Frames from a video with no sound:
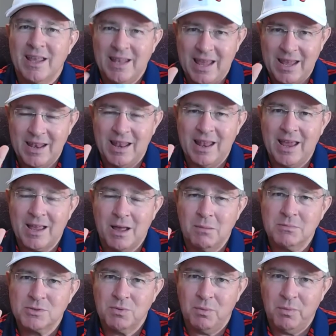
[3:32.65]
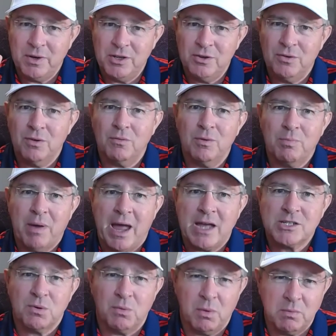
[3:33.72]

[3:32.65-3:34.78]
And that comes when we do it with passion,